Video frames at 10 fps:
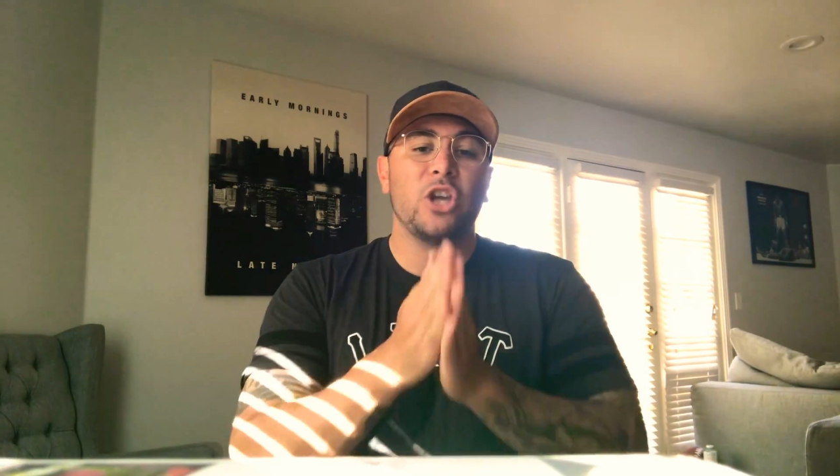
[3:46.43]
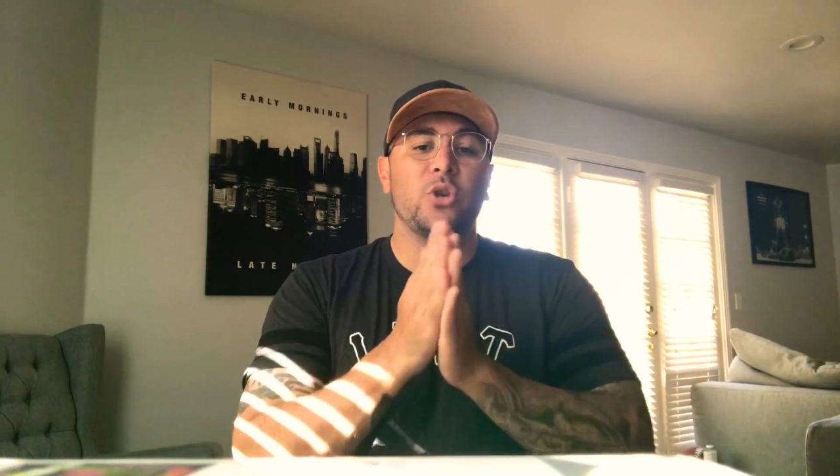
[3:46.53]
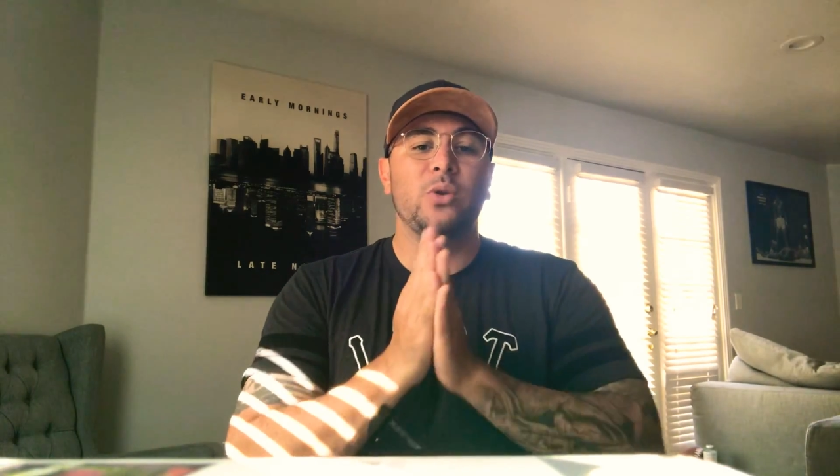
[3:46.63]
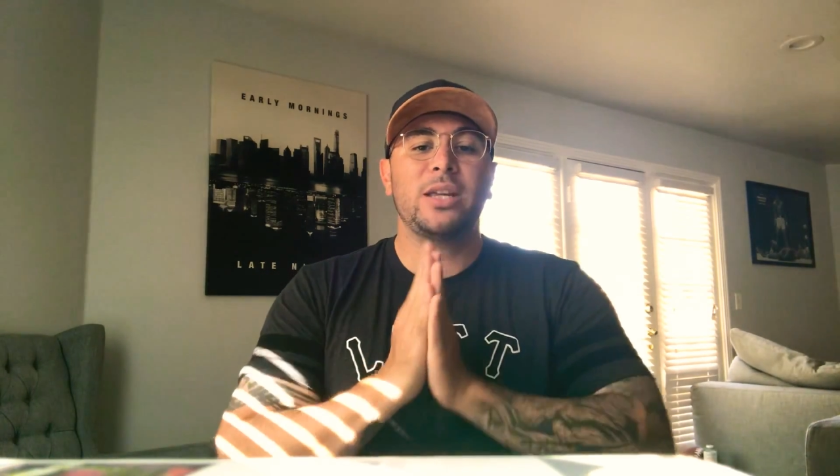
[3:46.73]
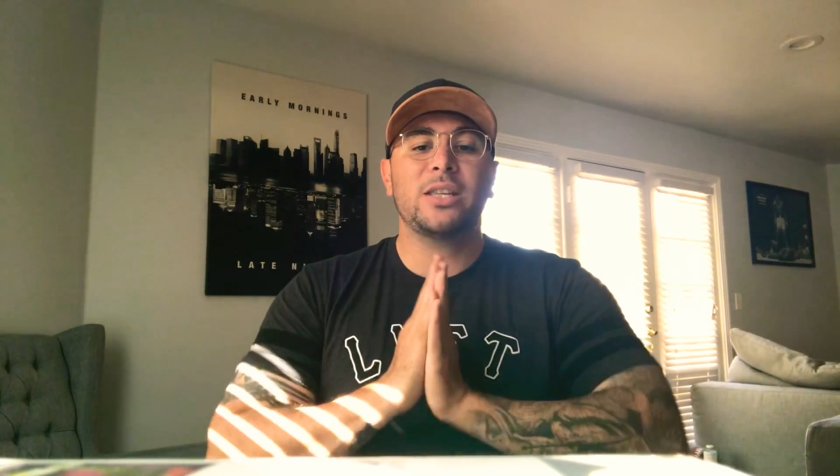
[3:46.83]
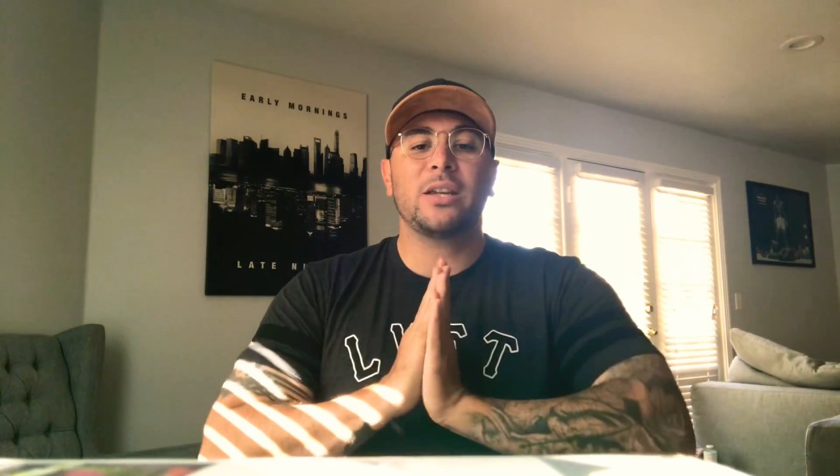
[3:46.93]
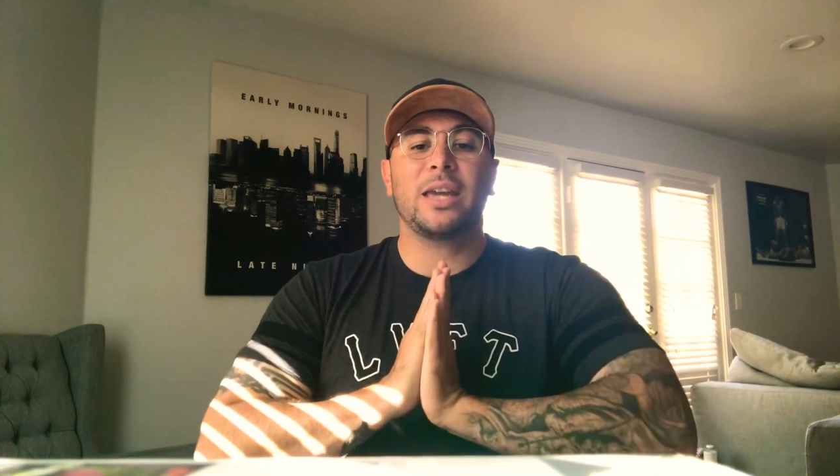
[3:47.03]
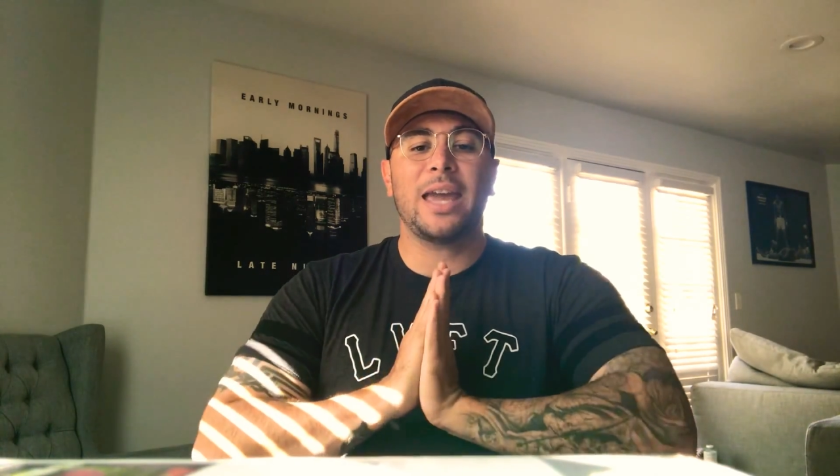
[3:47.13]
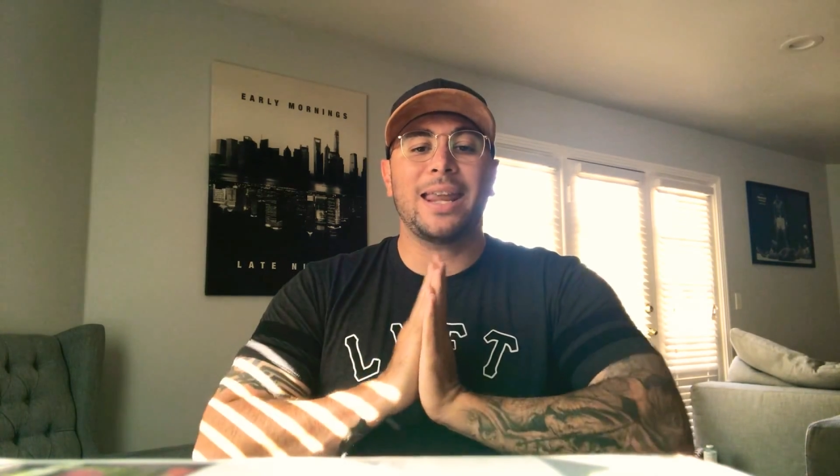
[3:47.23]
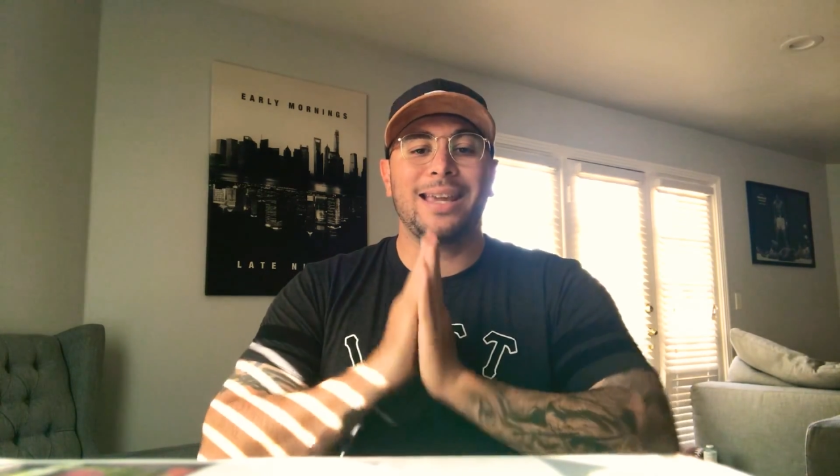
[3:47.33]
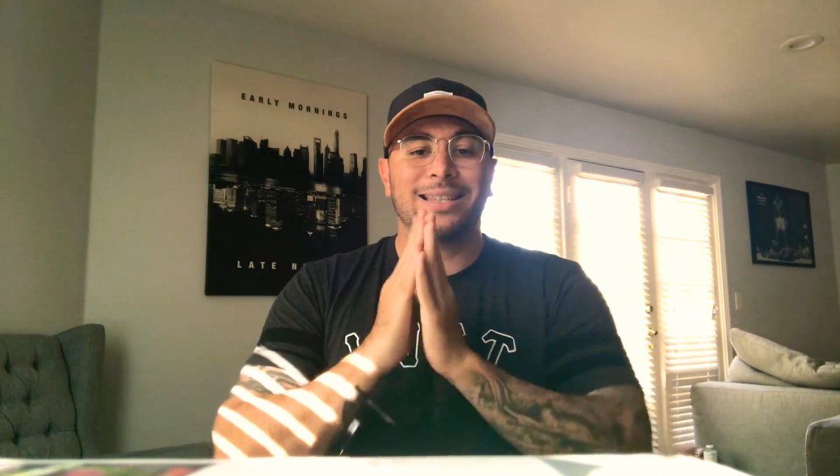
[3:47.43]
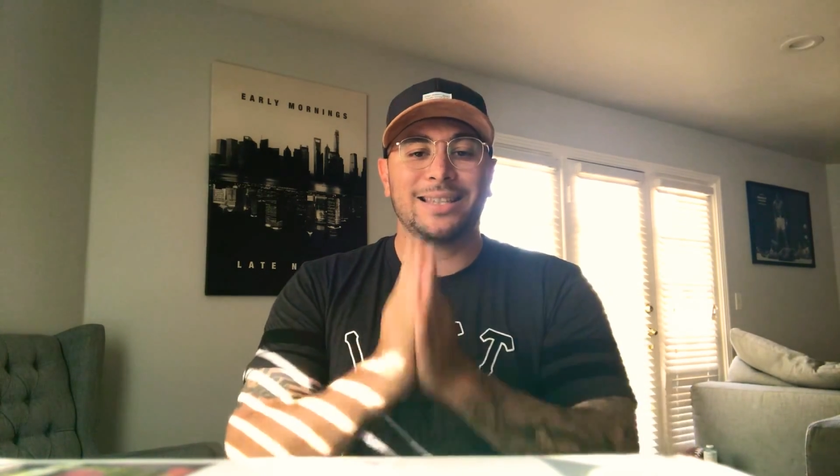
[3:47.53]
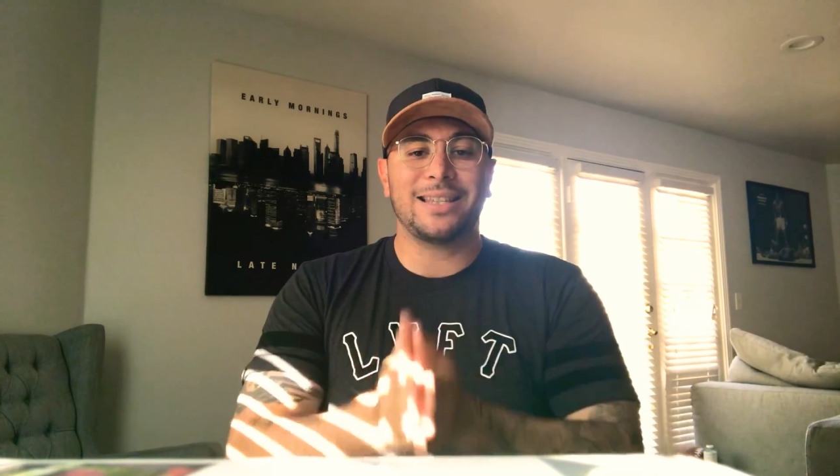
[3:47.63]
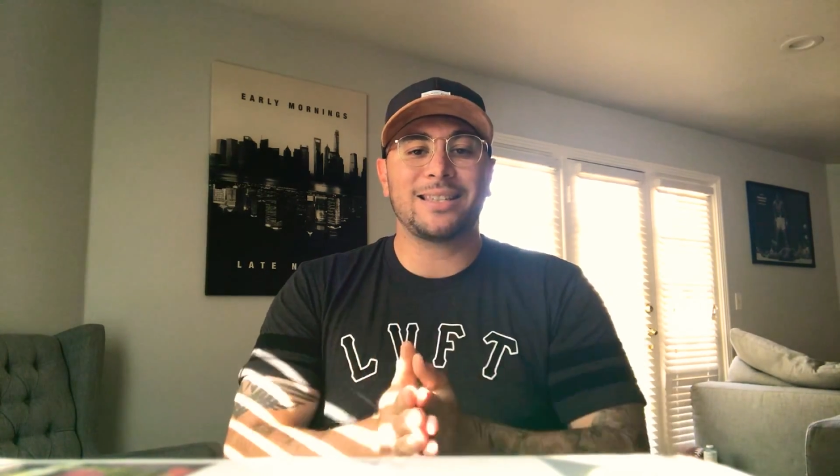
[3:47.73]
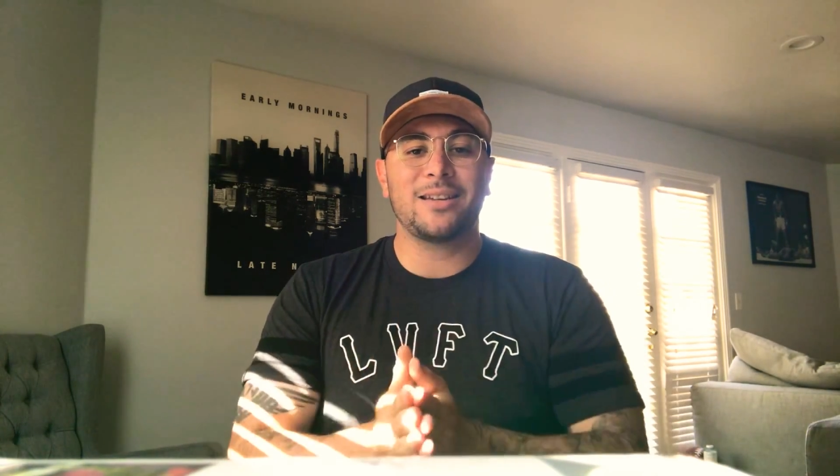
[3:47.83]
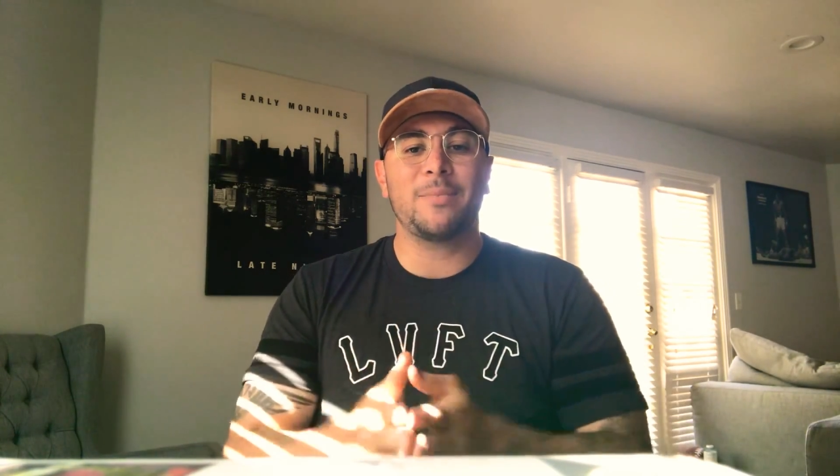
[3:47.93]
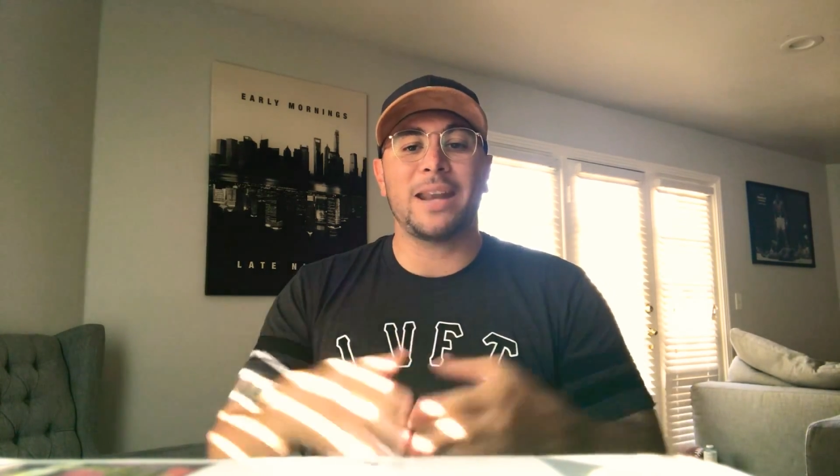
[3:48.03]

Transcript: You need to get a system,